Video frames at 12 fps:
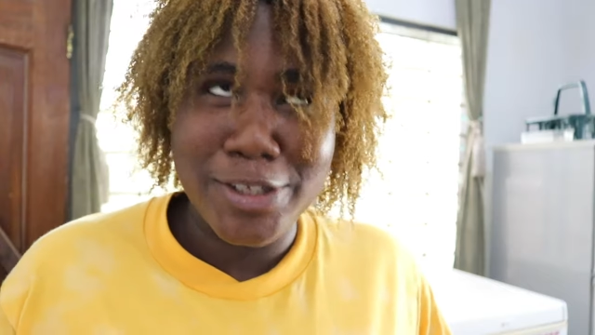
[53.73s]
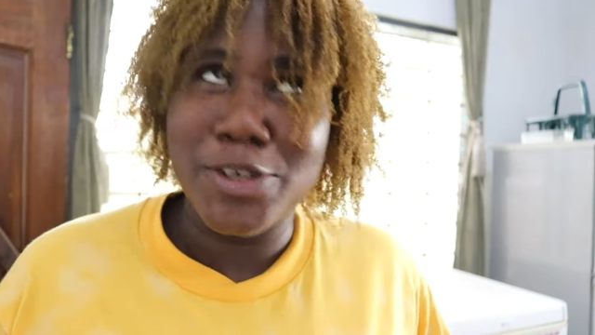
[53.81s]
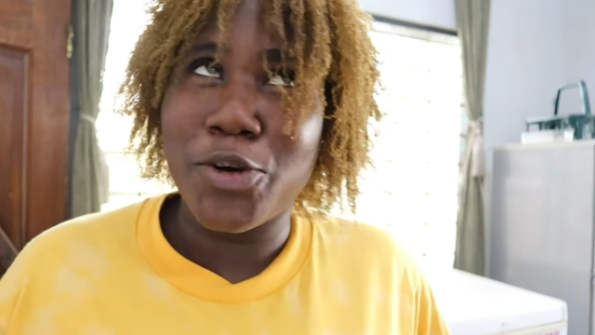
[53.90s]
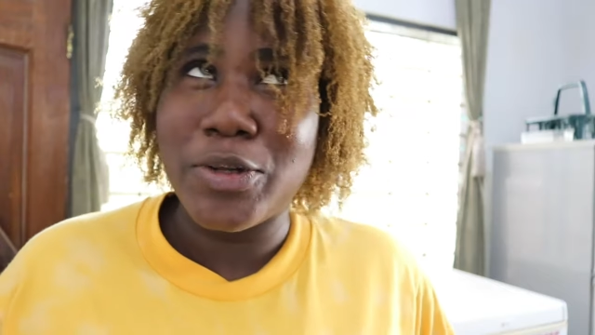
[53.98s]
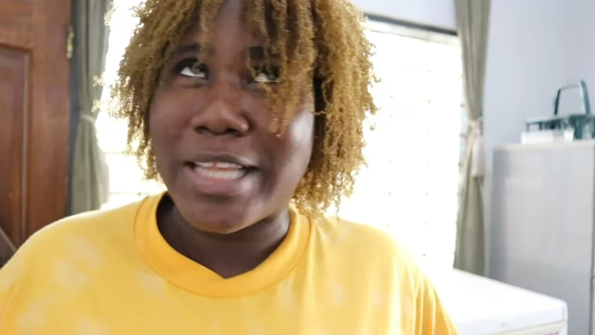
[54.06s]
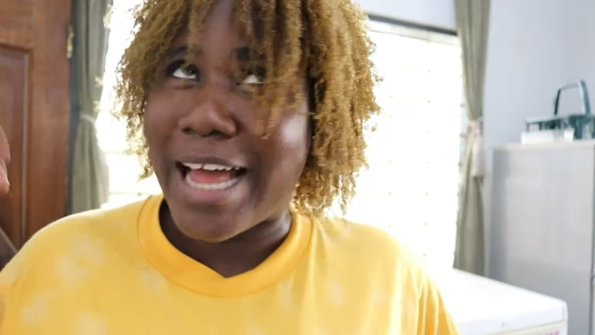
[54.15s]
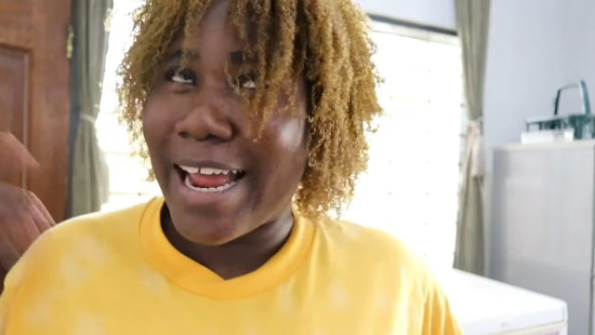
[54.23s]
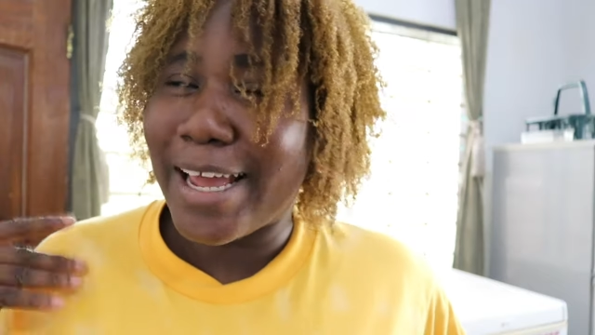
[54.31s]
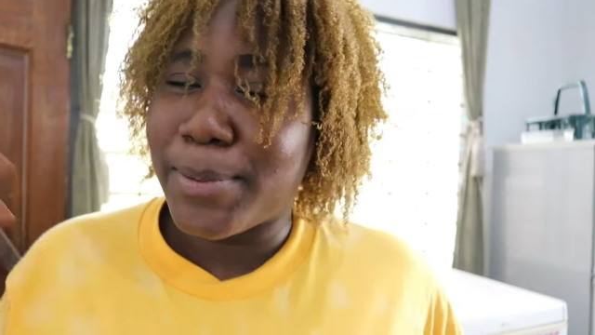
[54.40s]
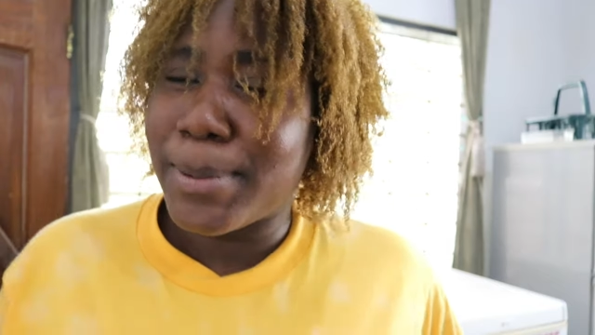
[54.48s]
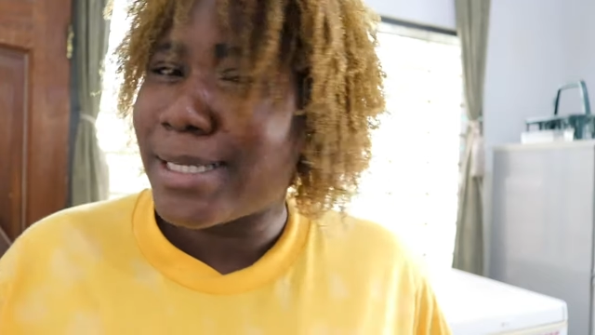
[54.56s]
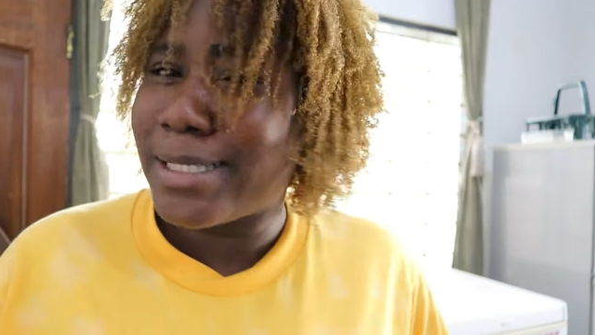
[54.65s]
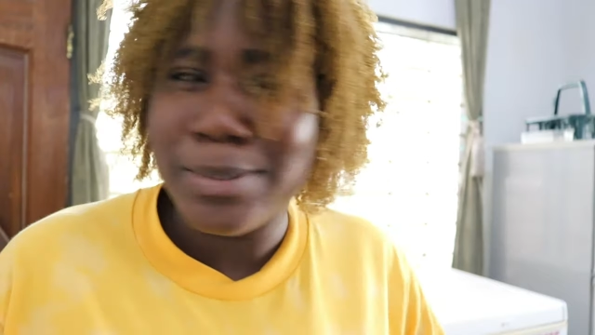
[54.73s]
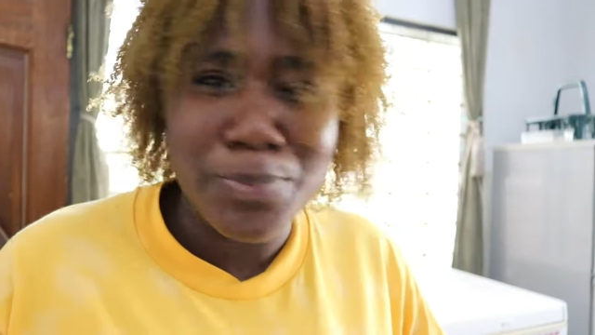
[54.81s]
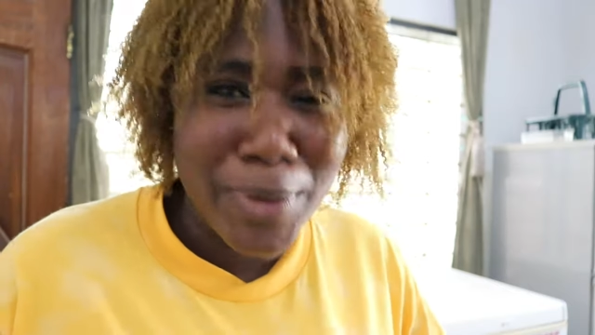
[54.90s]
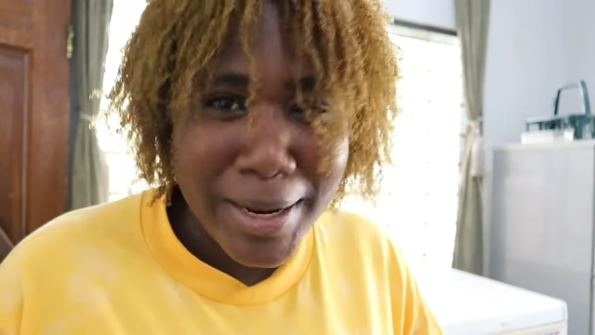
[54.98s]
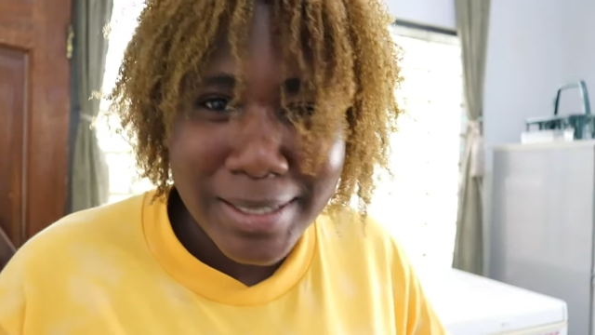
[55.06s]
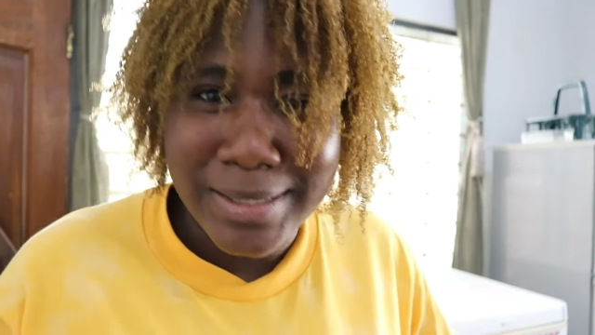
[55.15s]
So, like, we are just
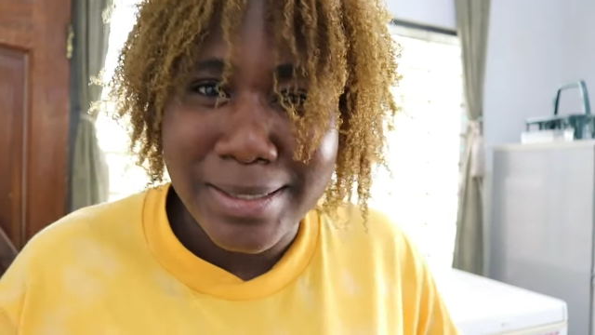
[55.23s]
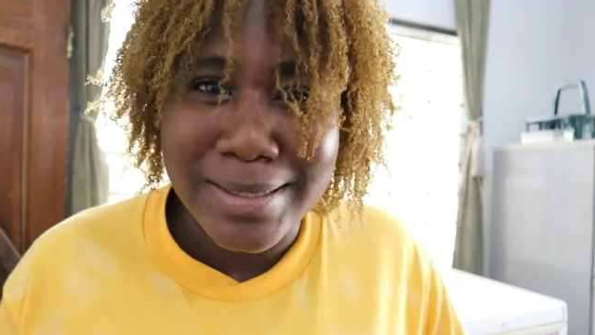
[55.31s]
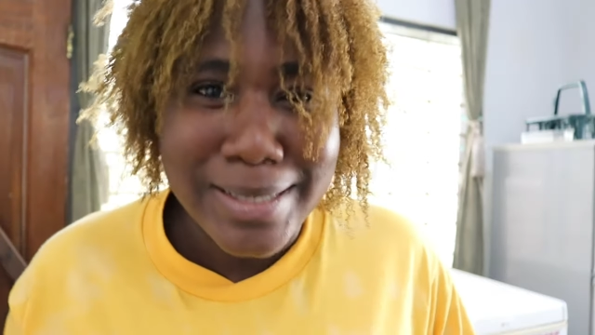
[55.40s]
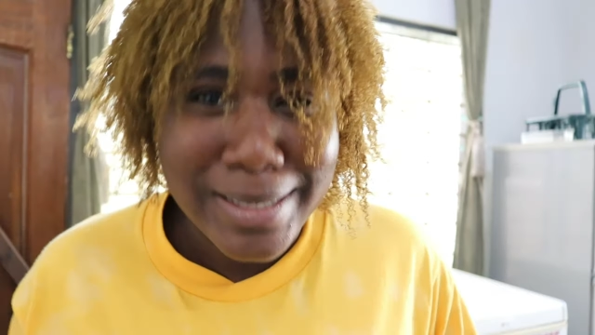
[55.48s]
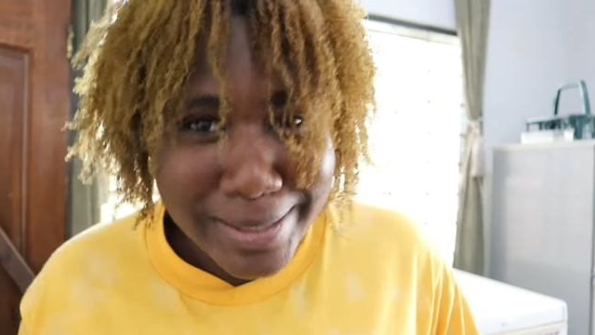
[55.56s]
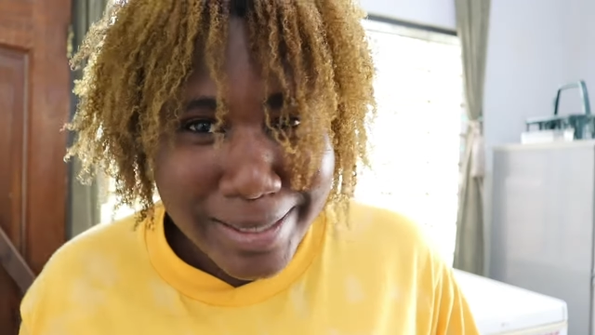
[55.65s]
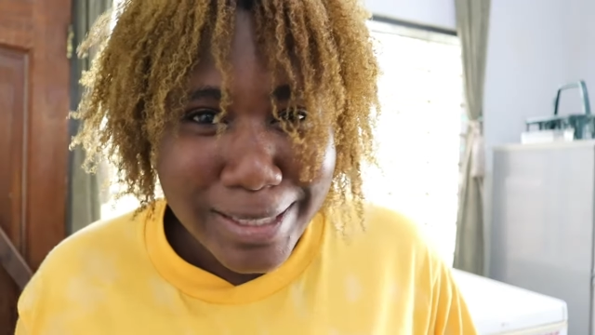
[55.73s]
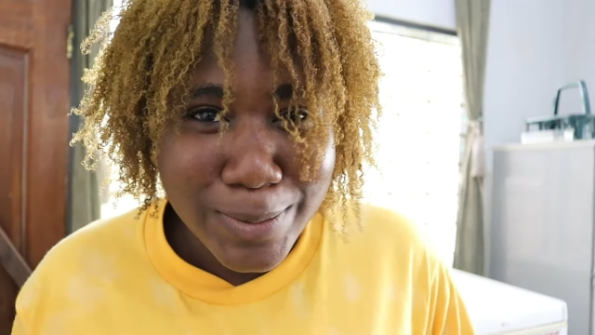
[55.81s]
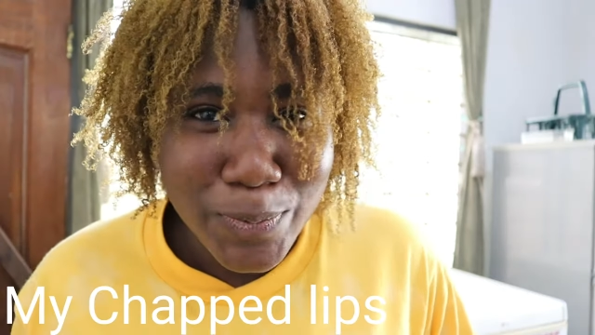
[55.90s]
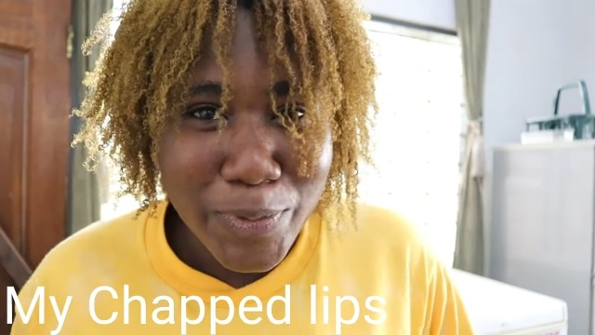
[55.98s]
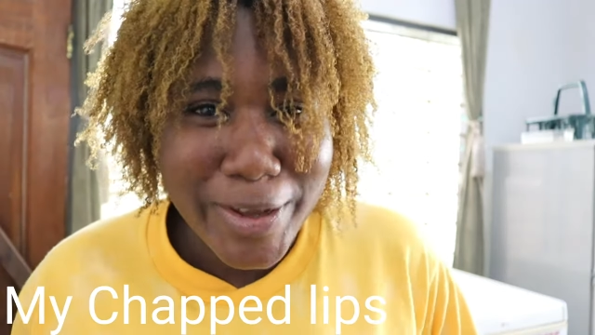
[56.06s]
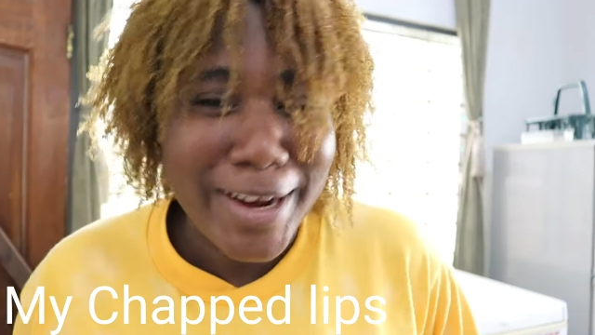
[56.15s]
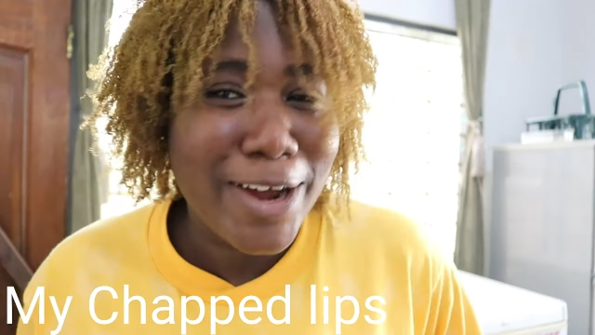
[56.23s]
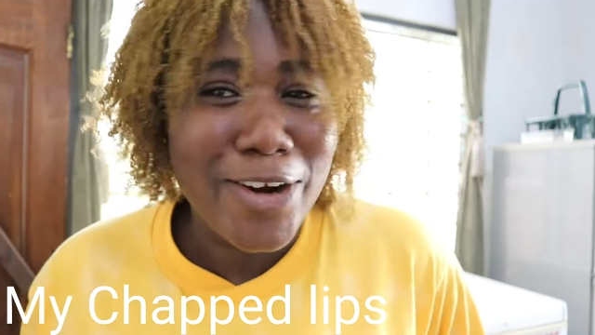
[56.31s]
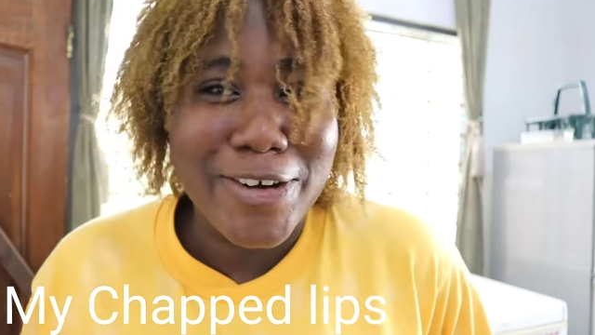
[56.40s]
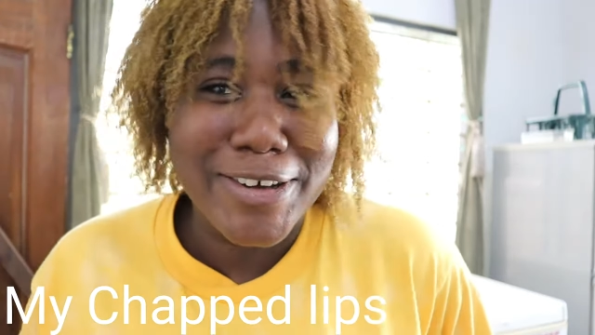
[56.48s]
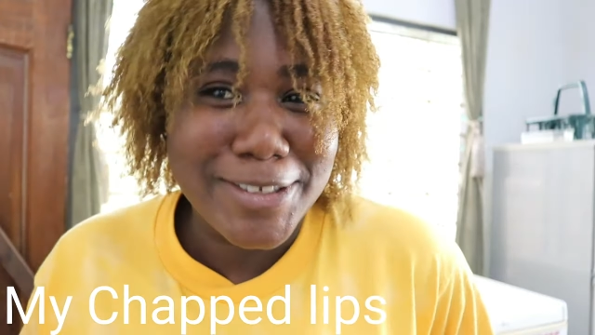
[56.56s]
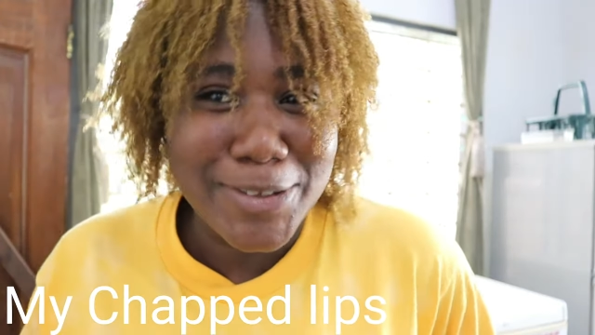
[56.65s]
brothers and sisters spread
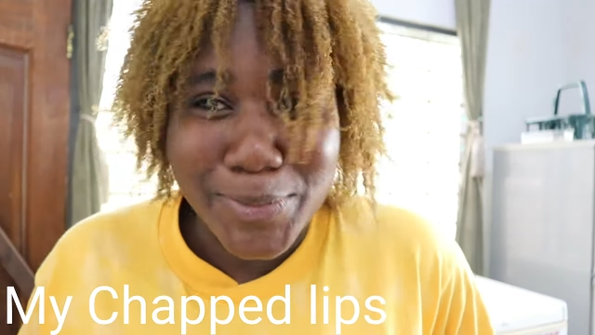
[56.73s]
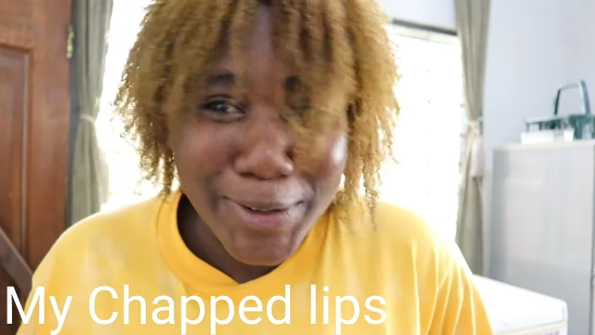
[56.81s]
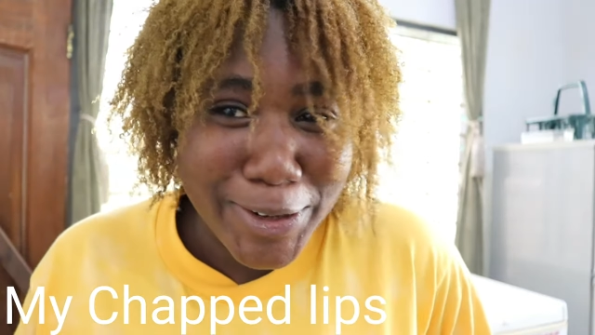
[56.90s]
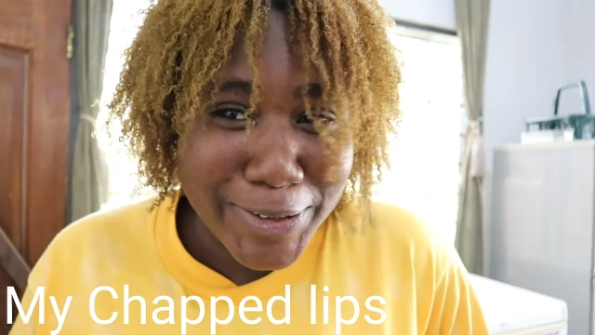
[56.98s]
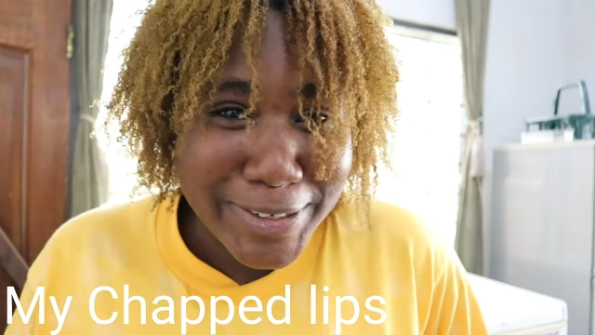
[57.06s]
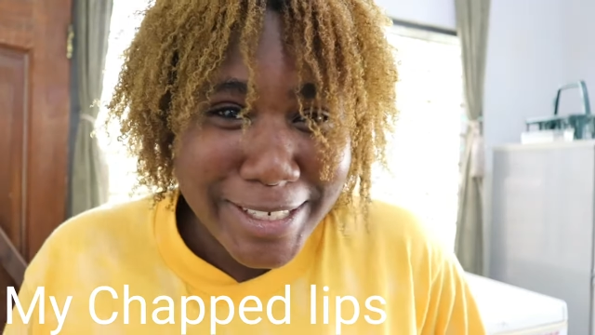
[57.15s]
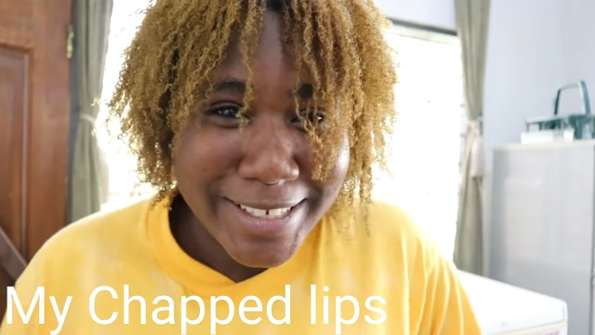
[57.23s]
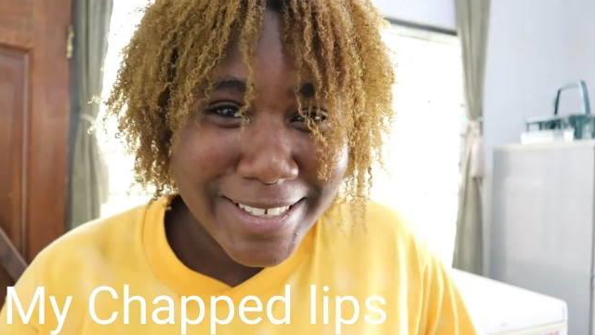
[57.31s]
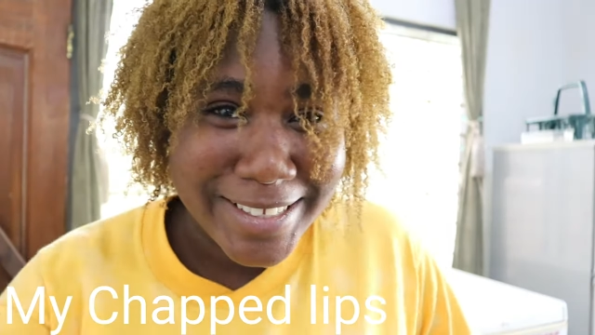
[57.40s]
across the world.